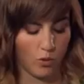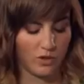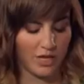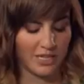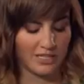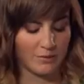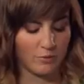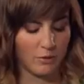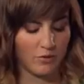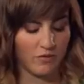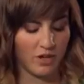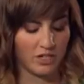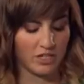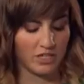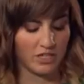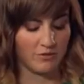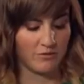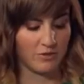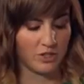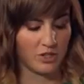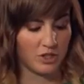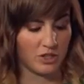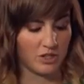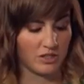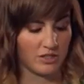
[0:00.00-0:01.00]
let's move on to
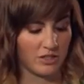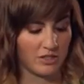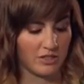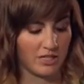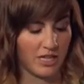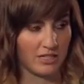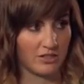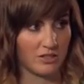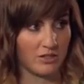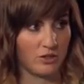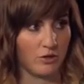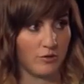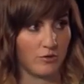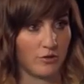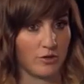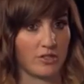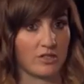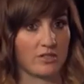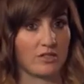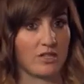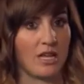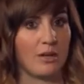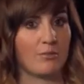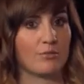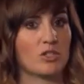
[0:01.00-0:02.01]
divisions, because that's new for this
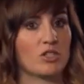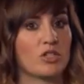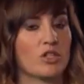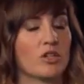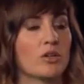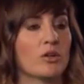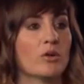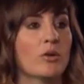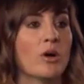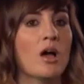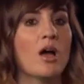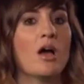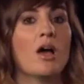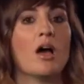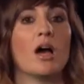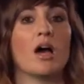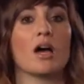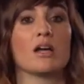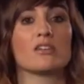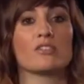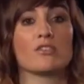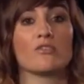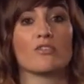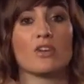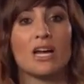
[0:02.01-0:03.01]
game too.
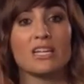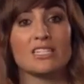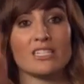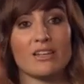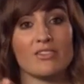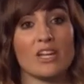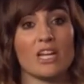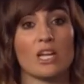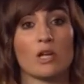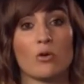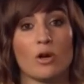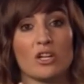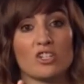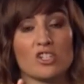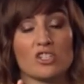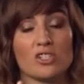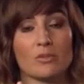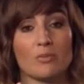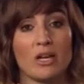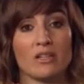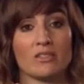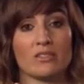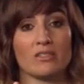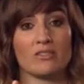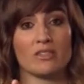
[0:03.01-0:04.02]
So if you guys have any questions
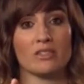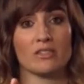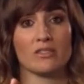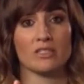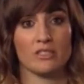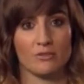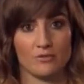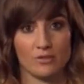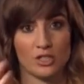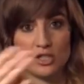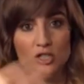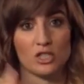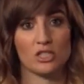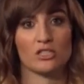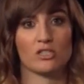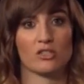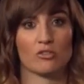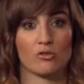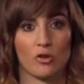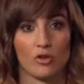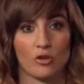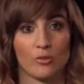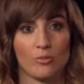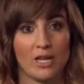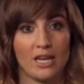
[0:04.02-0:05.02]
about divisions,
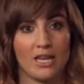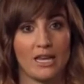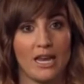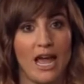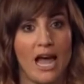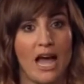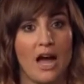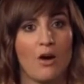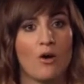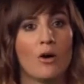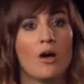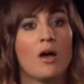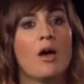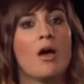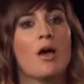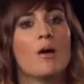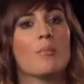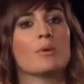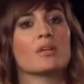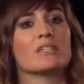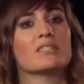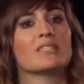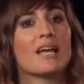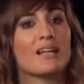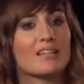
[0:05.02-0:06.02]
throw them in now.
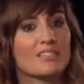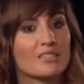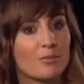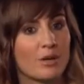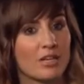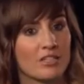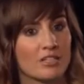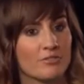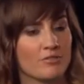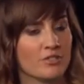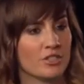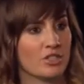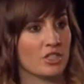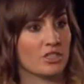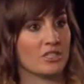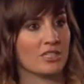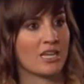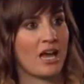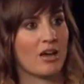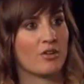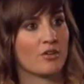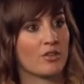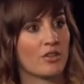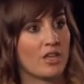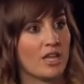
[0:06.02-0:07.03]
But tell us about divisions.
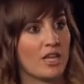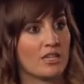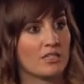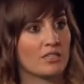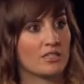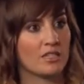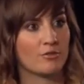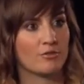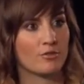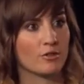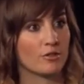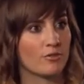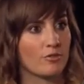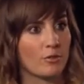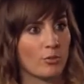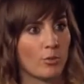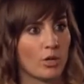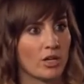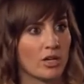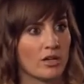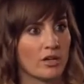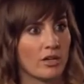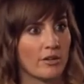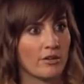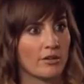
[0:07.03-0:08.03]
How do they differ from one
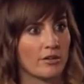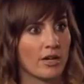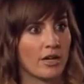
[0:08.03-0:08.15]
another